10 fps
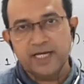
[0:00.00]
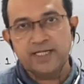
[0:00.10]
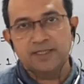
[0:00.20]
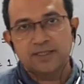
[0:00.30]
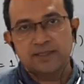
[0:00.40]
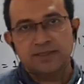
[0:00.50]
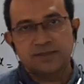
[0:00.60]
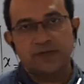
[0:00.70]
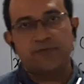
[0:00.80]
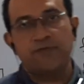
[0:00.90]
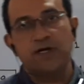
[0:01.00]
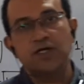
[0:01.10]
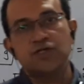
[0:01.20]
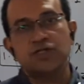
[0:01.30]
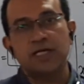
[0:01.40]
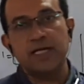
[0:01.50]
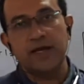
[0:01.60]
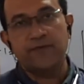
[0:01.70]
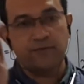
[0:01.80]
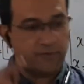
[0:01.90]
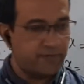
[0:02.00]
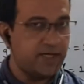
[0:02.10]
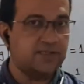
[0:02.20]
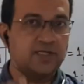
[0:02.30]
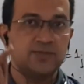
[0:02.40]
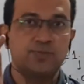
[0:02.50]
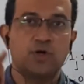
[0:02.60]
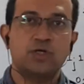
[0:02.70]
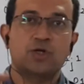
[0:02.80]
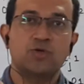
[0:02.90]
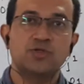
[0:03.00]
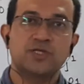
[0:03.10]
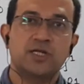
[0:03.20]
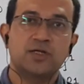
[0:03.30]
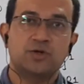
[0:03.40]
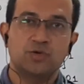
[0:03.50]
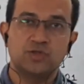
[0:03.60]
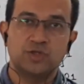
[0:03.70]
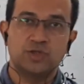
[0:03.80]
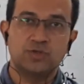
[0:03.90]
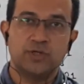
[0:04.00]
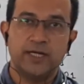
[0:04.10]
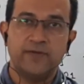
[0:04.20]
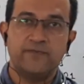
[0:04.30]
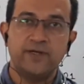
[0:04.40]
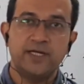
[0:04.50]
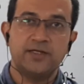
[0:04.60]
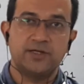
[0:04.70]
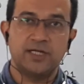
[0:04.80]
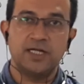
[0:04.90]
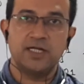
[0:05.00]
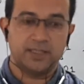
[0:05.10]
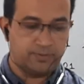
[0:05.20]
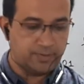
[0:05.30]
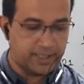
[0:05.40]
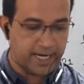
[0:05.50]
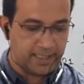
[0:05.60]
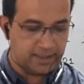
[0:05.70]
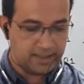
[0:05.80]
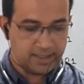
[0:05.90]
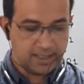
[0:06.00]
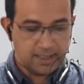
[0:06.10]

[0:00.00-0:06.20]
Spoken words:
then the function f of x is brought closer and closer to a definite real number L.